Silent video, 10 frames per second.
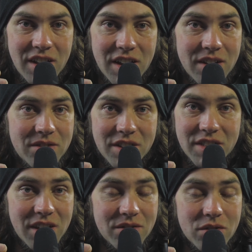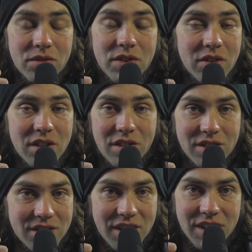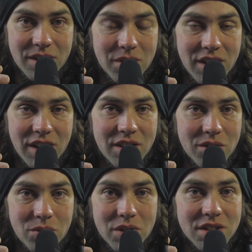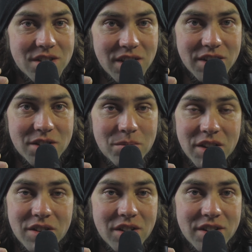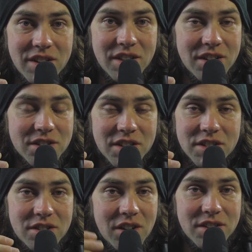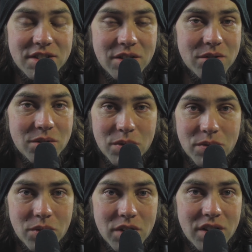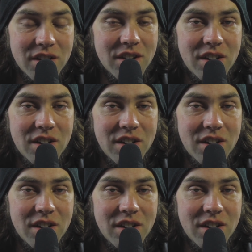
And I've done that for a very long time, and I know what it's like to make content that just gets tossed out into a void.